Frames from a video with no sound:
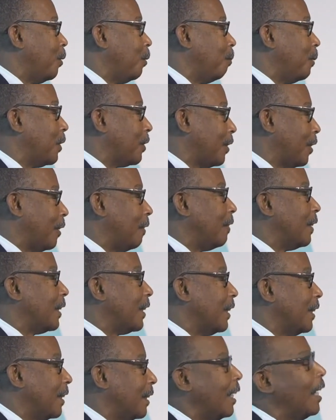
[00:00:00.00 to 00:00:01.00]
Human
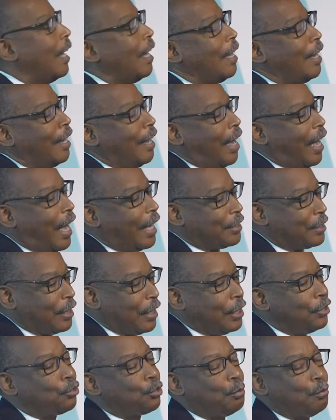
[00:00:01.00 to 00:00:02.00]
Services. As an
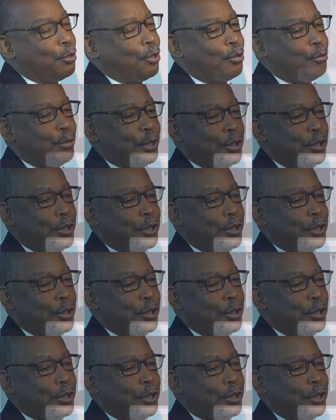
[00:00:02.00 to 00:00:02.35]
intramural